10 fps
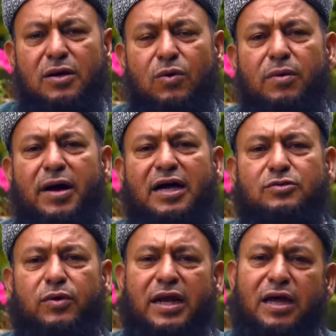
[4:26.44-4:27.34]

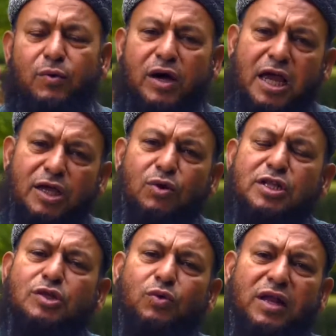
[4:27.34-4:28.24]

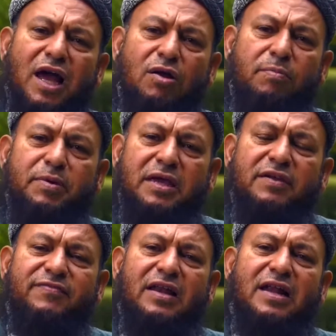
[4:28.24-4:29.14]

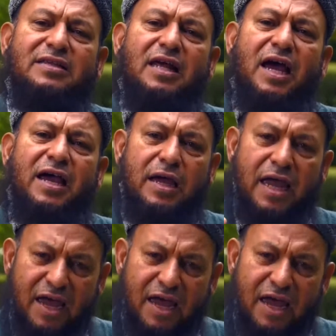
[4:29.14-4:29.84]
if Allah Ta'ala